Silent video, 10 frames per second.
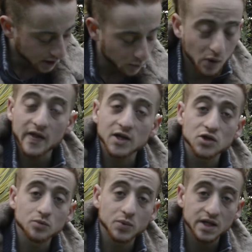and when they
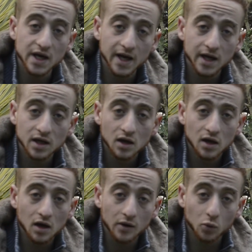should be there
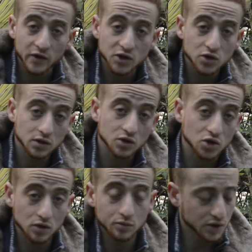and what they should and
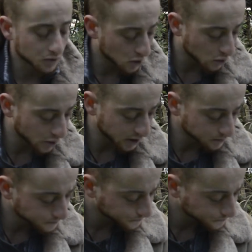shouldn't be recording.